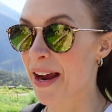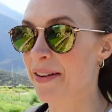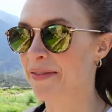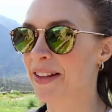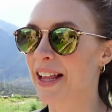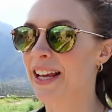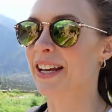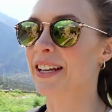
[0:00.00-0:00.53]
have
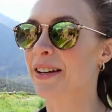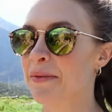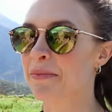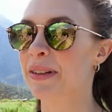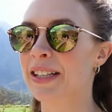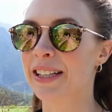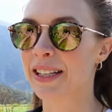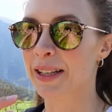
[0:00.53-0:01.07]
to like
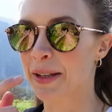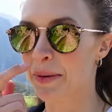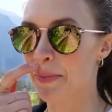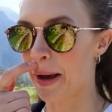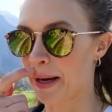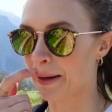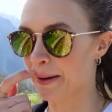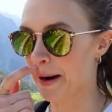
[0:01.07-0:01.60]
completely loop
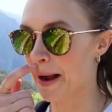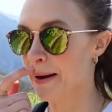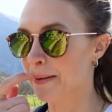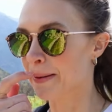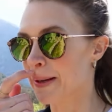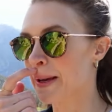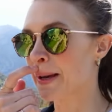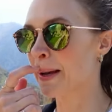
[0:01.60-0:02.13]
back
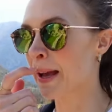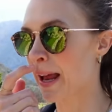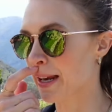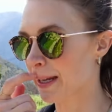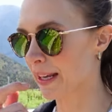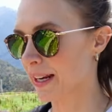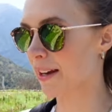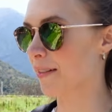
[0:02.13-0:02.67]
around
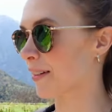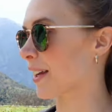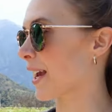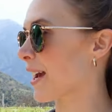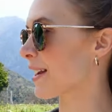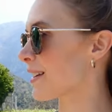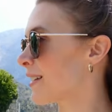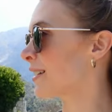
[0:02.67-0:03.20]
and get out
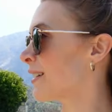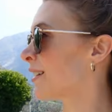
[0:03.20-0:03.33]
again.